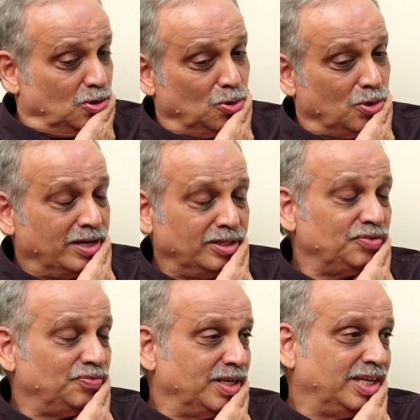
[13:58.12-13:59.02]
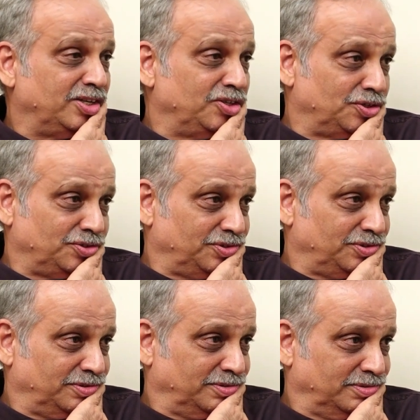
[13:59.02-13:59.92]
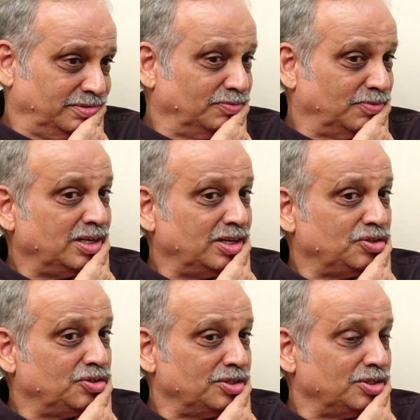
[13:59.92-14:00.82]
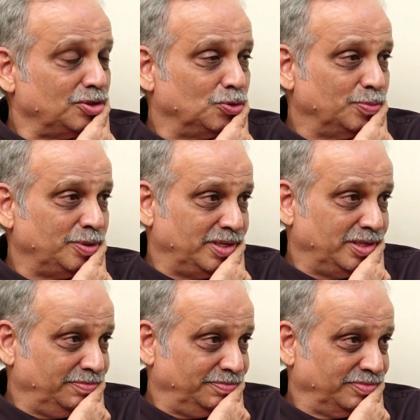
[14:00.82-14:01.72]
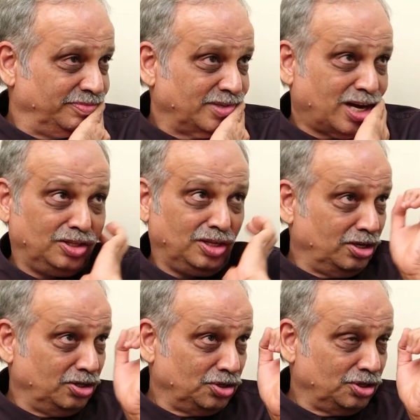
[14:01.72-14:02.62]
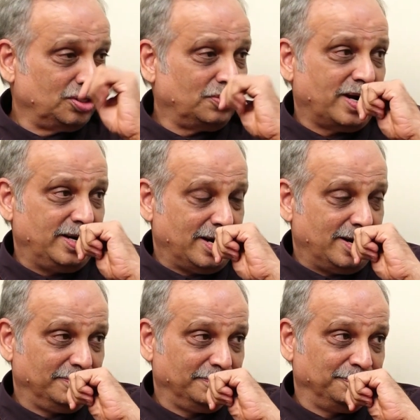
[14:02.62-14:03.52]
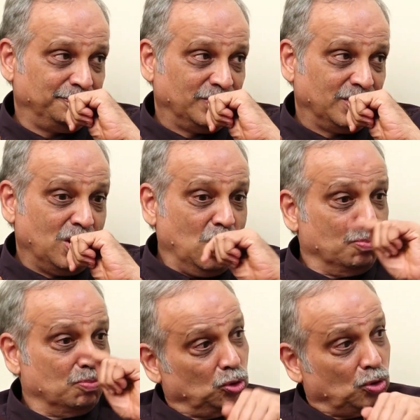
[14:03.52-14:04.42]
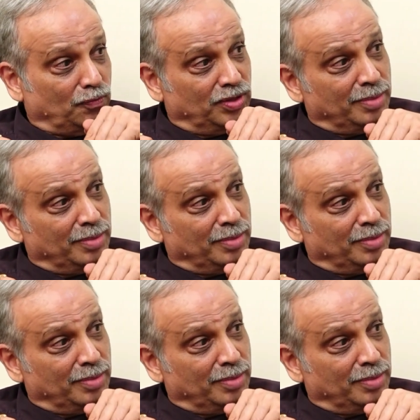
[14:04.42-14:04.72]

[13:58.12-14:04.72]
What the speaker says: look at these funny creatures. One creature is the human being. Other creature is the white ant. Both of